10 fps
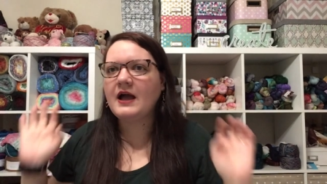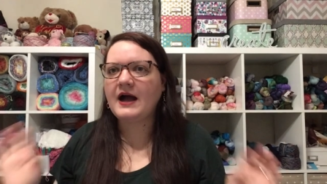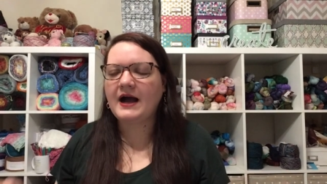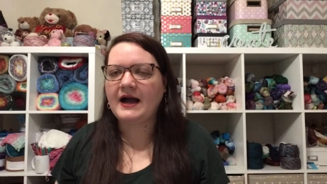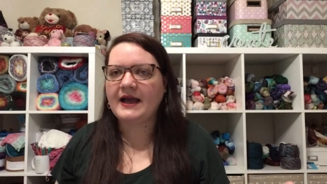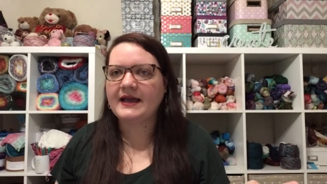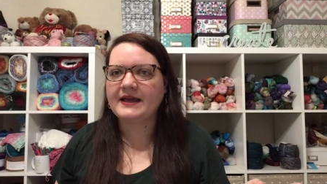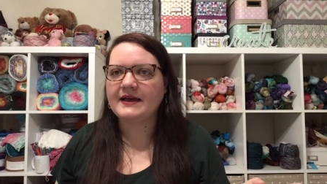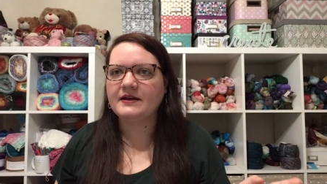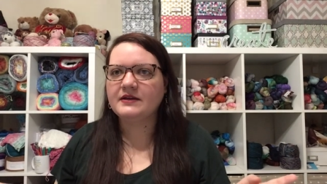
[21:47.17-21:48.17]

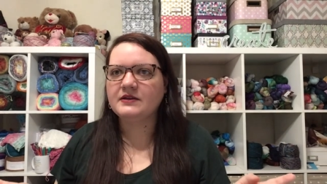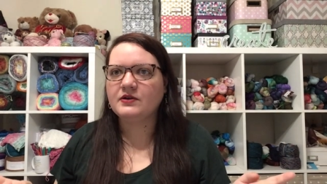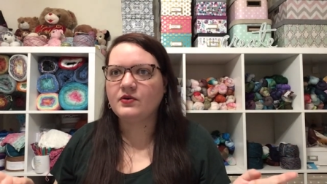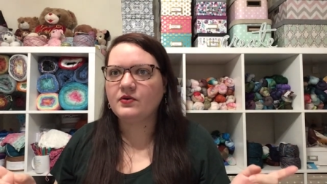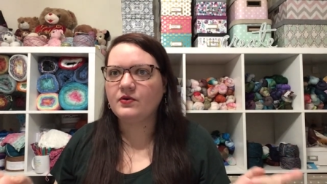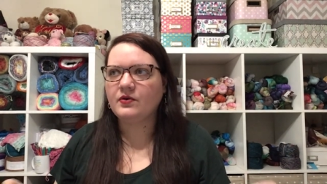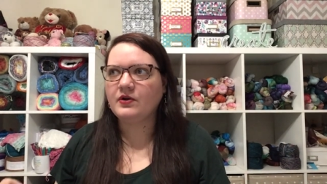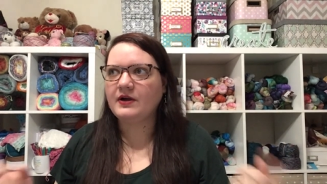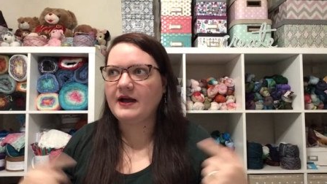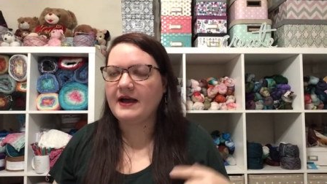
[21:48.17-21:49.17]
I,
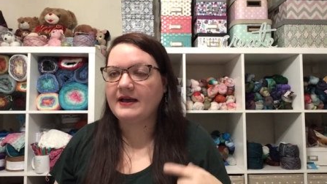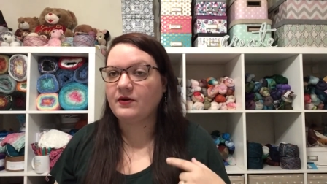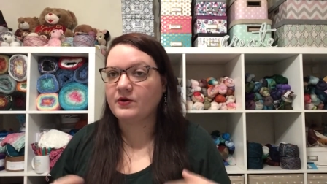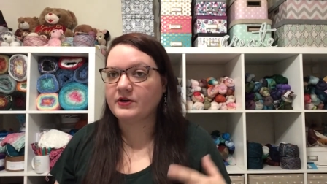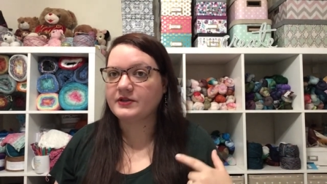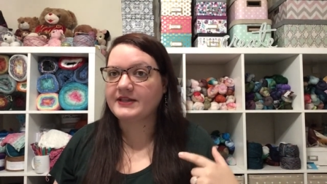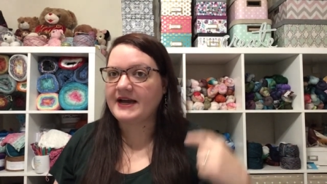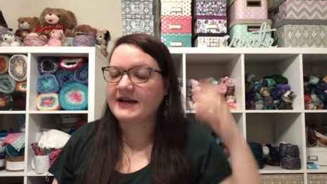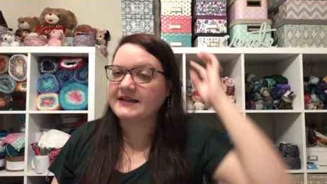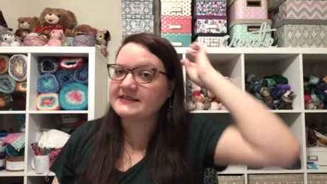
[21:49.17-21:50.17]
I ordered
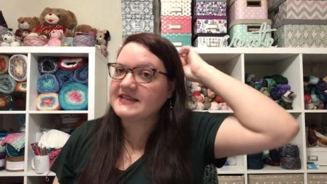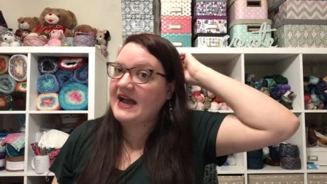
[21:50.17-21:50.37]
that